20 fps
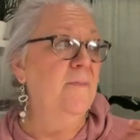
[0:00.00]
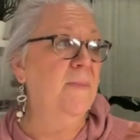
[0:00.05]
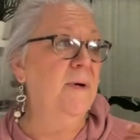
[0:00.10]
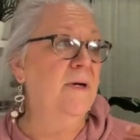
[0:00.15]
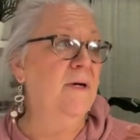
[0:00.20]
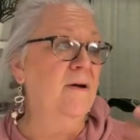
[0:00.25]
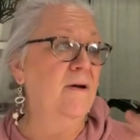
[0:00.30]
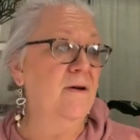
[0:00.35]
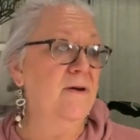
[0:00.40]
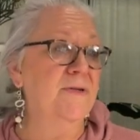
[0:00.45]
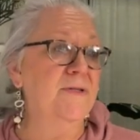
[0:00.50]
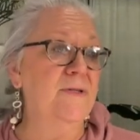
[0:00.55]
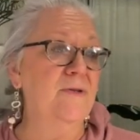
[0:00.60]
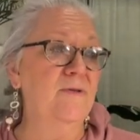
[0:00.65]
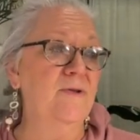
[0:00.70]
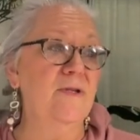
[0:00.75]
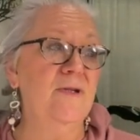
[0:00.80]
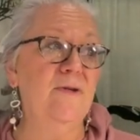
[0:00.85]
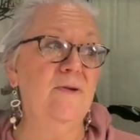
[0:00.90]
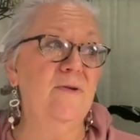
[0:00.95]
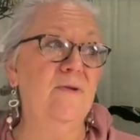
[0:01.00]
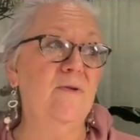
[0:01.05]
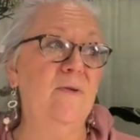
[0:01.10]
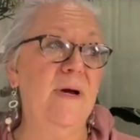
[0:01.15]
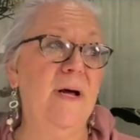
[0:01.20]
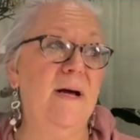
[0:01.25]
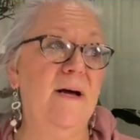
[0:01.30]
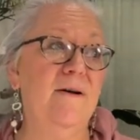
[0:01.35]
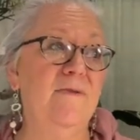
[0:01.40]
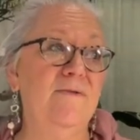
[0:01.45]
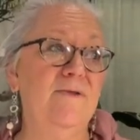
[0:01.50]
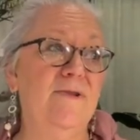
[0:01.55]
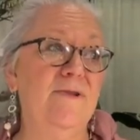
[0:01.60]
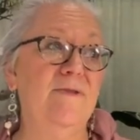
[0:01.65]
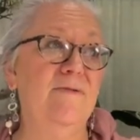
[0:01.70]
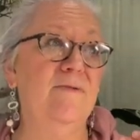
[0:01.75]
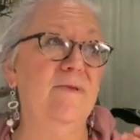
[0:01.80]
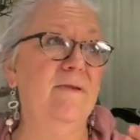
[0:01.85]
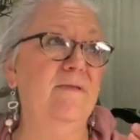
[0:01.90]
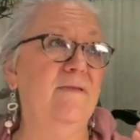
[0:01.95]
but also to how
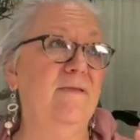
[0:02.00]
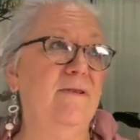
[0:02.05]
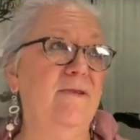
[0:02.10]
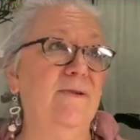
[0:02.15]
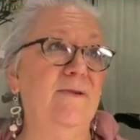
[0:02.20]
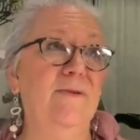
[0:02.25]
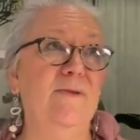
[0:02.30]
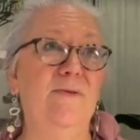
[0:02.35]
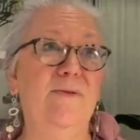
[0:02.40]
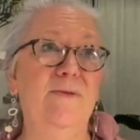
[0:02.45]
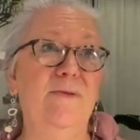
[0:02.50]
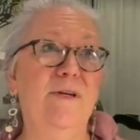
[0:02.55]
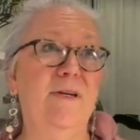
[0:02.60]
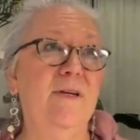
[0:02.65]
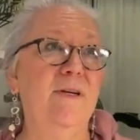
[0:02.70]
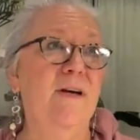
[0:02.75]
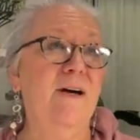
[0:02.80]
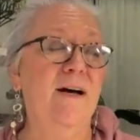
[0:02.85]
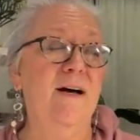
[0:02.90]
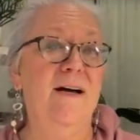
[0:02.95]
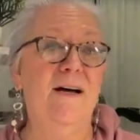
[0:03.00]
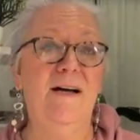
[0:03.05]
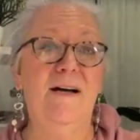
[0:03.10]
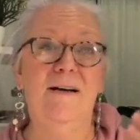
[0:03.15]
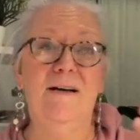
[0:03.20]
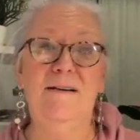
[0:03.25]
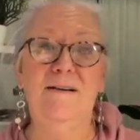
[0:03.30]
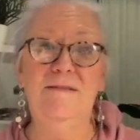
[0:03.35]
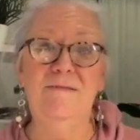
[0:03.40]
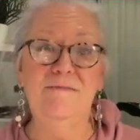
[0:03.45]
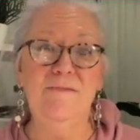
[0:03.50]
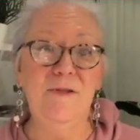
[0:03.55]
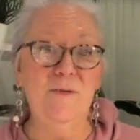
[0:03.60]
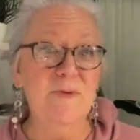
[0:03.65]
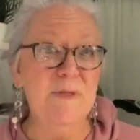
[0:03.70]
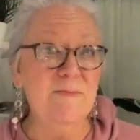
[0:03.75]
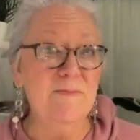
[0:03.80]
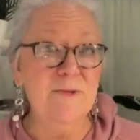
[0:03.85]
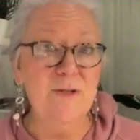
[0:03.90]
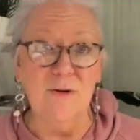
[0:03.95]
to include,
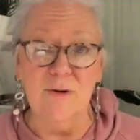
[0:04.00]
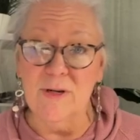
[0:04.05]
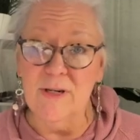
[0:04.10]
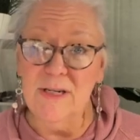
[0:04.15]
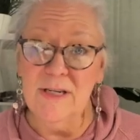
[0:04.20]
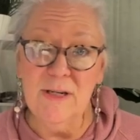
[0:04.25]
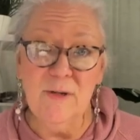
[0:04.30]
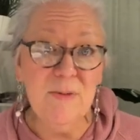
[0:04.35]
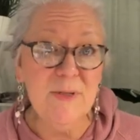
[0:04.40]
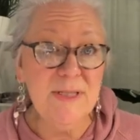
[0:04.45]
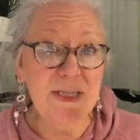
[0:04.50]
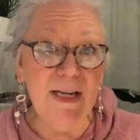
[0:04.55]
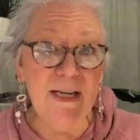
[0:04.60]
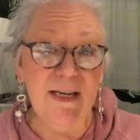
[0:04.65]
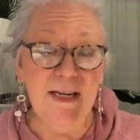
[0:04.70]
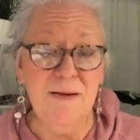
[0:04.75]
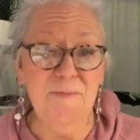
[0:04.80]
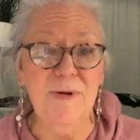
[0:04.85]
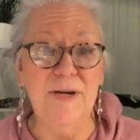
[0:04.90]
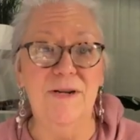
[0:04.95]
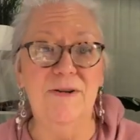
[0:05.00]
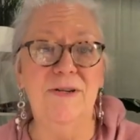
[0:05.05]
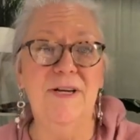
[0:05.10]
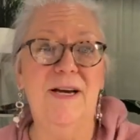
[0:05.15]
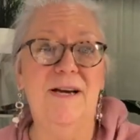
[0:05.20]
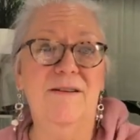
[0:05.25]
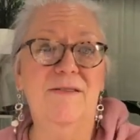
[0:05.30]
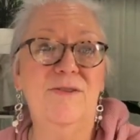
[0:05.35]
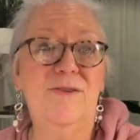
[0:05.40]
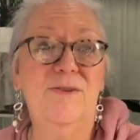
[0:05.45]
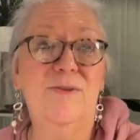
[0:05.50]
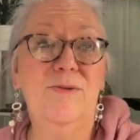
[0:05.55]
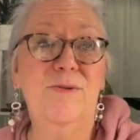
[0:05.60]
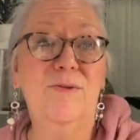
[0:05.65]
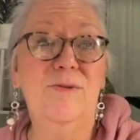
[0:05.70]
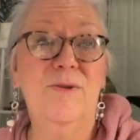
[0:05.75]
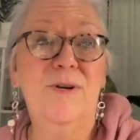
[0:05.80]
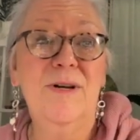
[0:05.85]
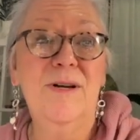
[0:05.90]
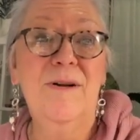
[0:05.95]
turn it into a sanding belt, how
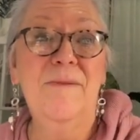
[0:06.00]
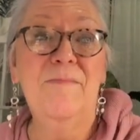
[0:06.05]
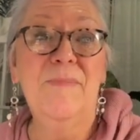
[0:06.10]
to